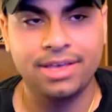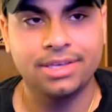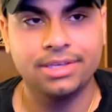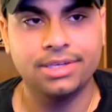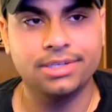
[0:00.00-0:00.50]

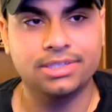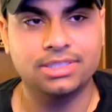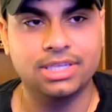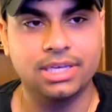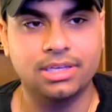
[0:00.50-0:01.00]
yeah.
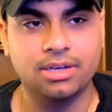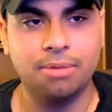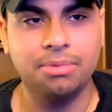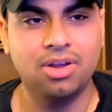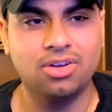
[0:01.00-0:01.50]
Because like, I
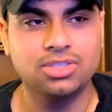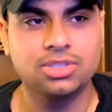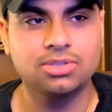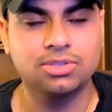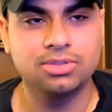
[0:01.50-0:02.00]
mean,
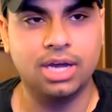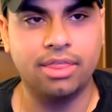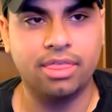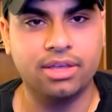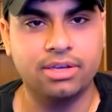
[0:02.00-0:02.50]
also, dude, I
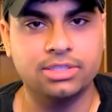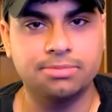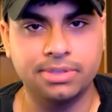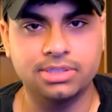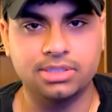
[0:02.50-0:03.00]
think it is
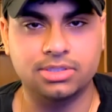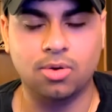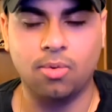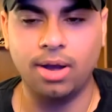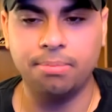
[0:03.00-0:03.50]
because it's
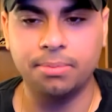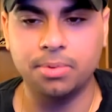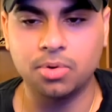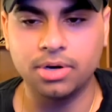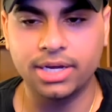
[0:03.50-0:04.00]
why
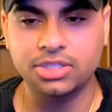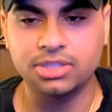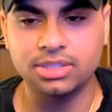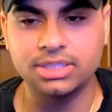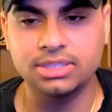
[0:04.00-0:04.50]
people would actually
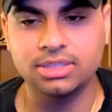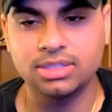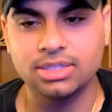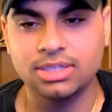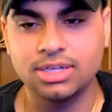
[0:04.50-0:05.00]
listen.
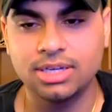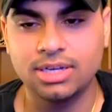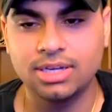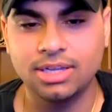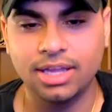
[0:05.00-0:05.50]

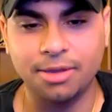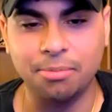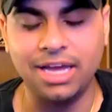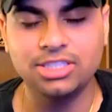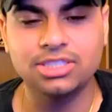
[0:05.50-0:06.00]
Like,
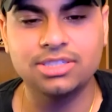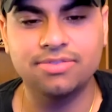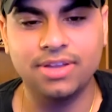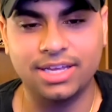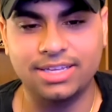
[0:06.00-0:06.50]
imagine if
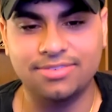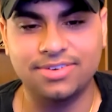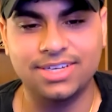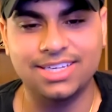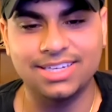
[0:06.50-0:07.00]

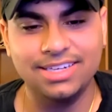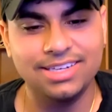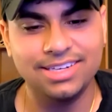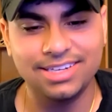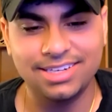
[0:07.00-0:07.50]

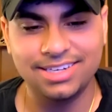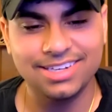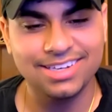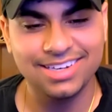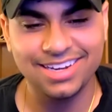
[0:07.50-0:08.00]
fucking
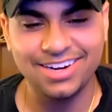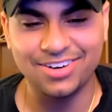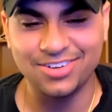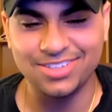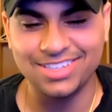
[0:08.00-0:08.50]
I don't know, like